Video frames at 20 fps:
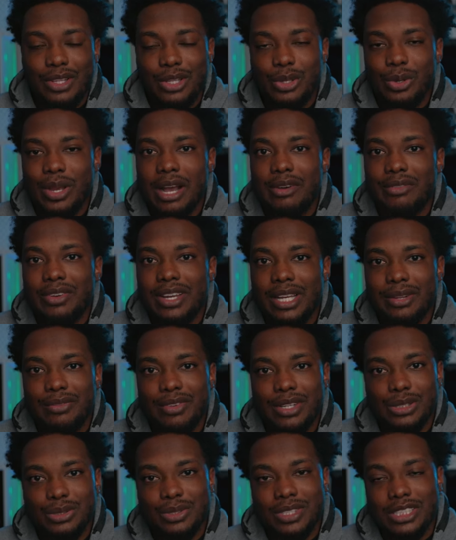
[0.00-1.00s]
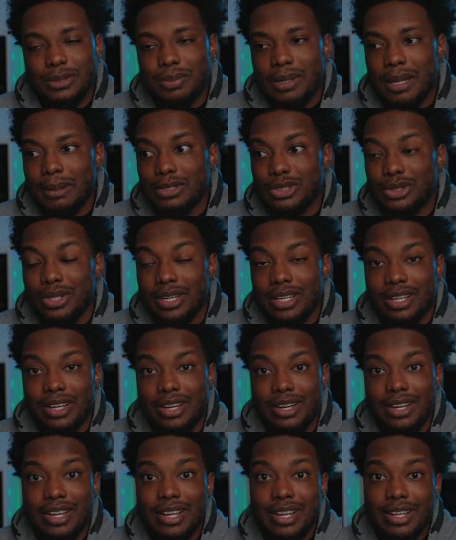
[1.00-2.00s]
You have individuals that's probably trying to
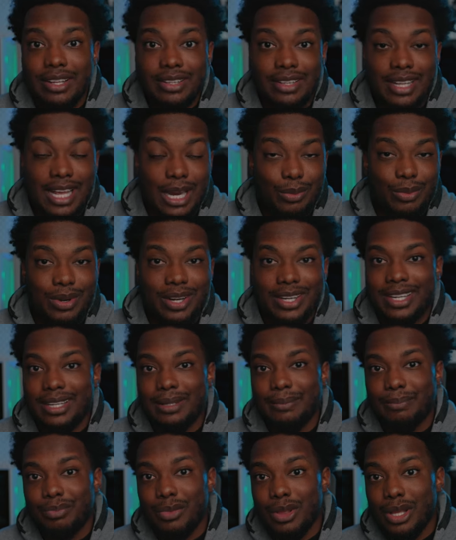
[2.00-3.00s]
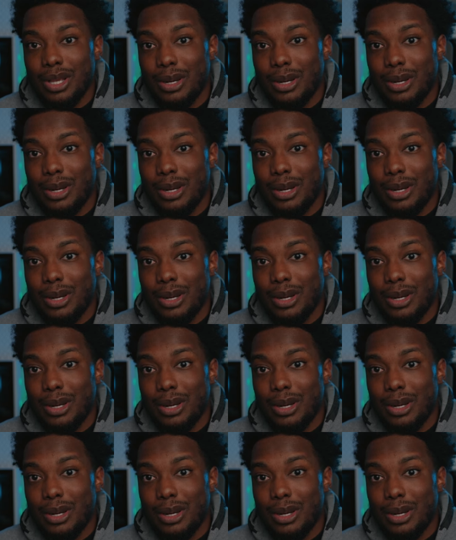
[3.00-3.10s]
learn networking,